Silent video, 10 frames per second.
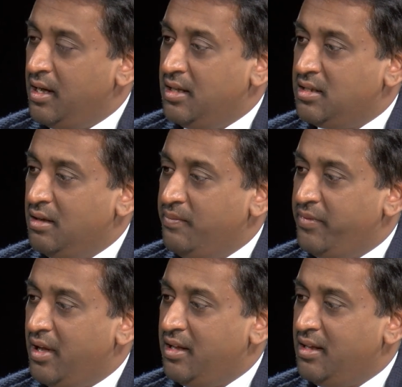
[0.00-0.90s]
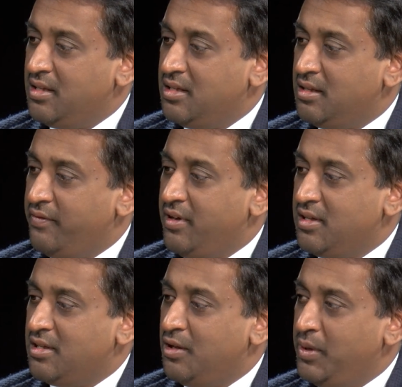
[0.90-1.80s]
And so I think this is the
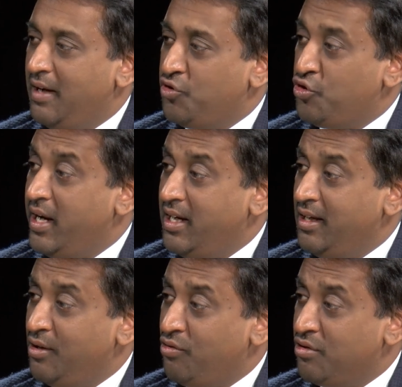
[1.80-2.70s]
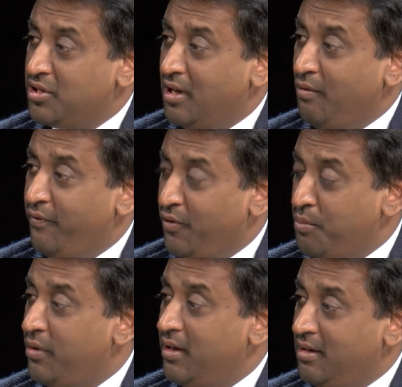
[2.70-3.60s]
first time we have training across the whole
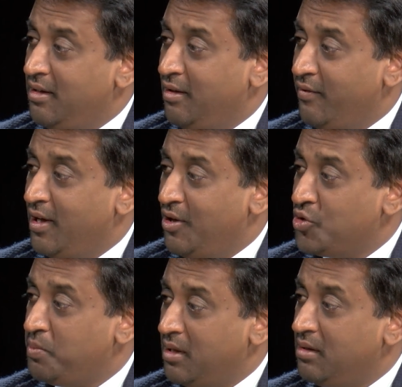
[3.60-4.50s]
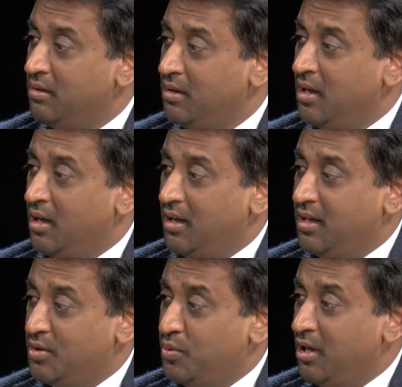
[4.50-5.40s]
footprint of our hospital,
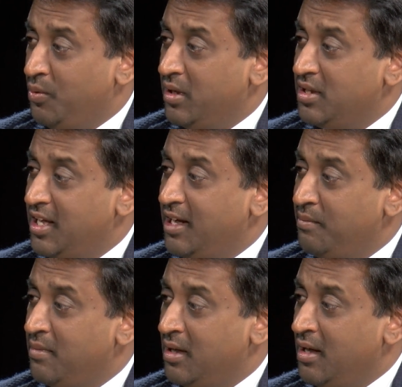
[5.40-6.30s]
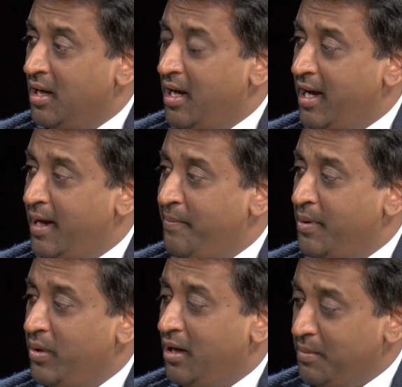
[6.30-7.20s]
because we are one team.
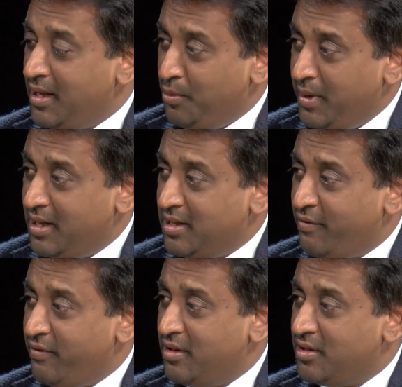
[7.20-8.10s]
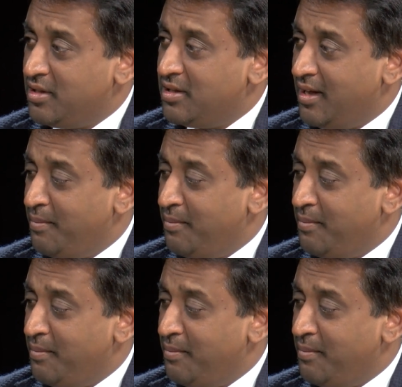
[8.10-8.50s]
We hope that it will make a difference.